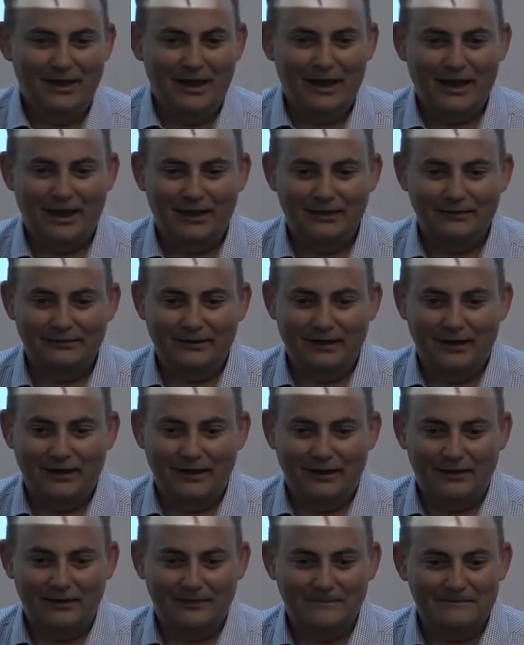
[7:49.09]
And
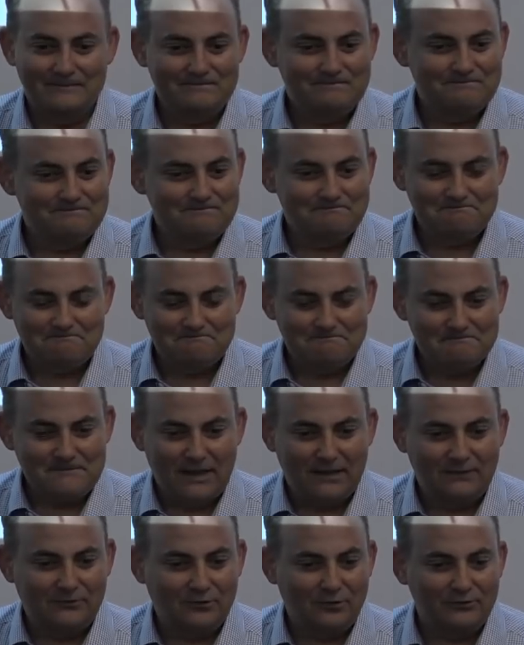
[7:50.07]
uh,
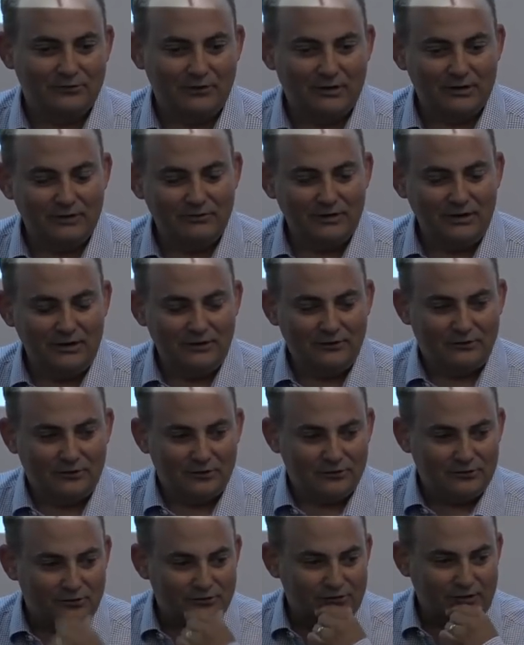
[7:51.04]
it turns out even in a
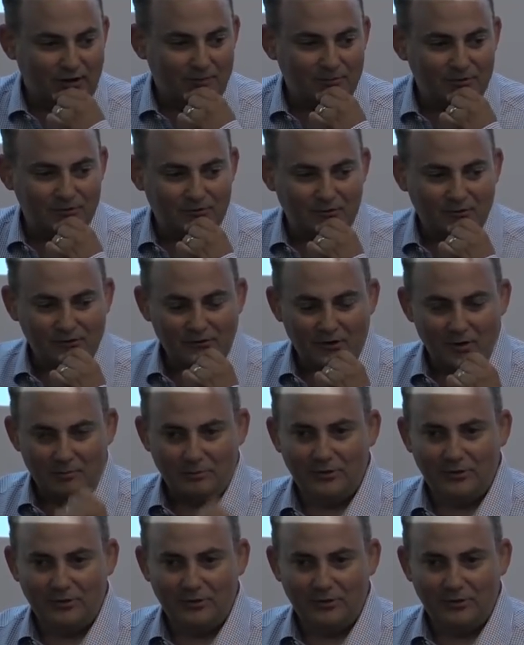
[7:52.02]
traditional Japanese restaurant,